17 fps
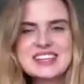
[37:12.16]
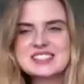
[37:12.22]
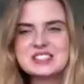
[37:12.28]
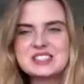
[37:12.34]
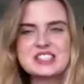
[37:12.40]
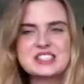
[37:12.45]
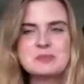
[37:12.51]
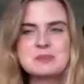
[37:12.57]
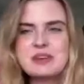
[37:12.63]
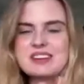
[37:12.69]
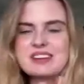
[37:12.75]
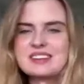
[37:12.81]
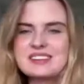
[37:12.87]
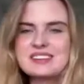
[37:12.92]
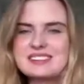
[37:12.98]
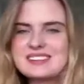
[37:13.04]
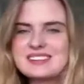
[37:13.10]
it's just
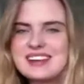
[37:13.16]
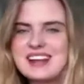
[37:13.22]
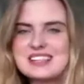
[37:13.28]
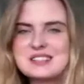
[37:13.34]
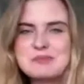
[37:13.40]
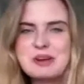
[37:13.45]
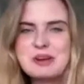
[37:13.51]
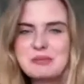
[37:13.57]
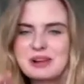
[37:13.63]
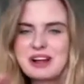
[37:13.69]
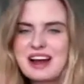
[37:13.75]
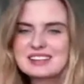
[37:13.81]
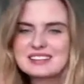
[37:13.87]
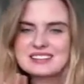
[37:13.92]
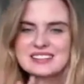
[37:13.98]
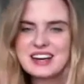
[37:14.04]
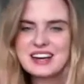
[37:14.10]
been a
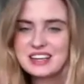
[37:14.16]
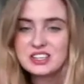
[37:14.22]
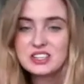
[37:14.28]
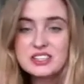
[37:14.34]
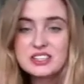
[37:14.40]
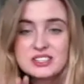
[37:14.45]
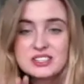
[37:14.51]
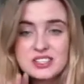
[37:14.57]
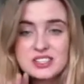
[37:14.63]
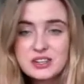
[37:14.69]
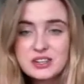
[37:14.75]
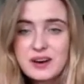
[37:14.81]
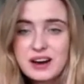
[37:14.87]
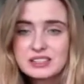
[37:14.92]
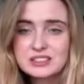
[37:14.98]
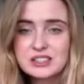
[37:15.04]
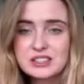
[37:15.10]
blast, and I could
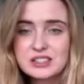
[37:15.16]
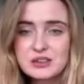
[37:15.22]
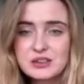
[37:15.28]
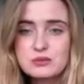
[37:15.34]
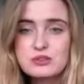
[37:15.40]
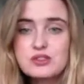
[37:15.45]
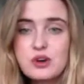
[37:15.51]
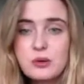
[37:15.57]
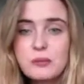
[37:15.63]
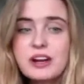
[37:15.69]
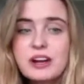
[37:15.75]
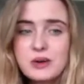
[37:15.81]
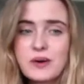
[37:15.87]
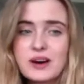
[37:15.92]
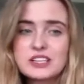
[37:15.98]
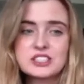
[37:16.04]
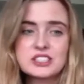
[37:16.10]
continue asking you so
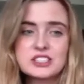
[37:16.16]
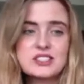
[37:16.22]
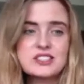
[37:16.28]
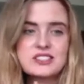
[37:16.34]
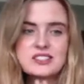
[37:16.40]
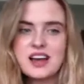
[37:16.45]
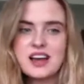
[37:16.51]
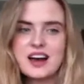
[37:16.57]
many questions.